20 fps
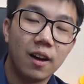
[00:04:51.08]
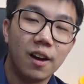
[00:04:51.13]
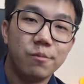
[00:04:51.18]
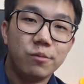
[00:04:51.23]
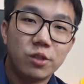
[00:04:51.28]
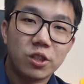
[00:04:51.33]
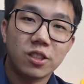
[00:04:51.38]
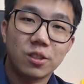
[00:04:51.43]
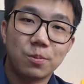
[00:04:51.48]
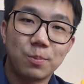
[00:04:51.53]

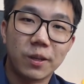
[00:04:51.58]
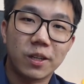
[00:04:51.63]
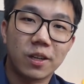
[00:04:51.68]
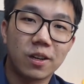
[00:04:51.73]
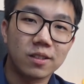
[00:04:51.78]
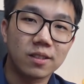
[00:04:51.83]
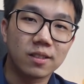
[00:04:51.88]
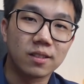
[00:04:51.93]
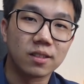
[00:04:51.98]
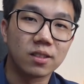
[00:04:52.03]
just
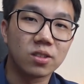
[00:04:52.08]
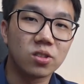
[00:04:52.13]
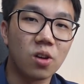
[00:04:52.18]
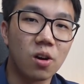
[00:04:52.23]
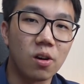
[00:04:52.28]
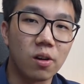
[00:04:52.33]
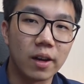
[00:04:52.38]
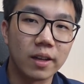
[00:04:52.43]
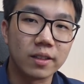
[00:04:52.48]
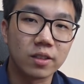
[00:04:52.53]
because the
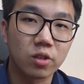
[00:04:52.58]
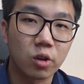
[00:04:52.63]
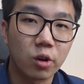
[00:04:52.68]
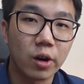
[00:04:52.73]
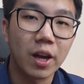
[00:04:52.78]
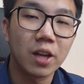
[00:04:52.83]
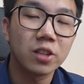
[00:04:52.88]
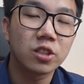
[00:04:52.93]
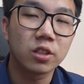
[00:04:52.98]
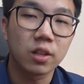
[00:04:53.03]
stock has
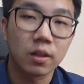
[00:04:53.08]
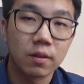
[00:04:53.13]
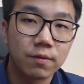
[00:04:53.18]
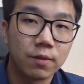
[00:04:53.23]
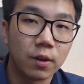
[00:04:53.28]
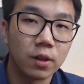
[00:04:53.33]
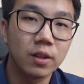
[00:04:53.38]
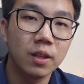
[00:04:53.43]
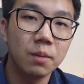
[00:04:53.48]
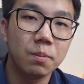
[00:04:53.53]
crashed
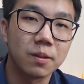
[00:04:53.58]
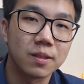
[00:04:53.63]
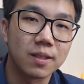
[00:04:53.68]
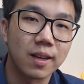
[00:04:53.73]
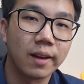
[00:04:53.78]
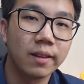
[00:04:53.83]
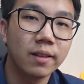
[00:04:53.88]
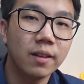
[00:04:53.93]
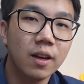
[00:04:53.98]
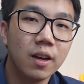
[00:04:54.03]

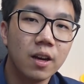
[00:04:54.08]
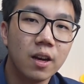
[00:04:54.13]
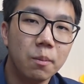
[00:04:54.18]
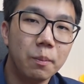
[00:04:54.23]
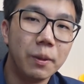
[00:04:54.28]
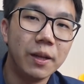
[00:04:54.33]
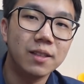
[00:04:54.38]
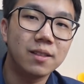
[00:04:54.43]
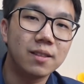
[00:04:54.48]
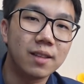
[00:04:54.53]
40%
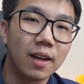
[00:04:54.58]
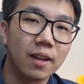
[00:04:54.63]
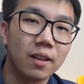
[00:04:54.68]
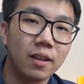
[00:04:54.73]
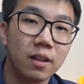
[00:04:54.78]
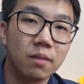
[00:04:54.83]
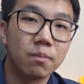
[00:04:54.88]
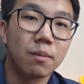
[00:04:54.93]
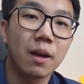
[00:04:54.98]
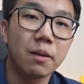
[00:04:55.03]
means that
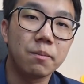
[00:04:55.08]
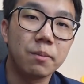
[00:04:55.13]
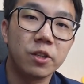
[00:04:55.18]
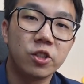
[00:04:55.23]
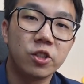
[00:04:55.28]
it might be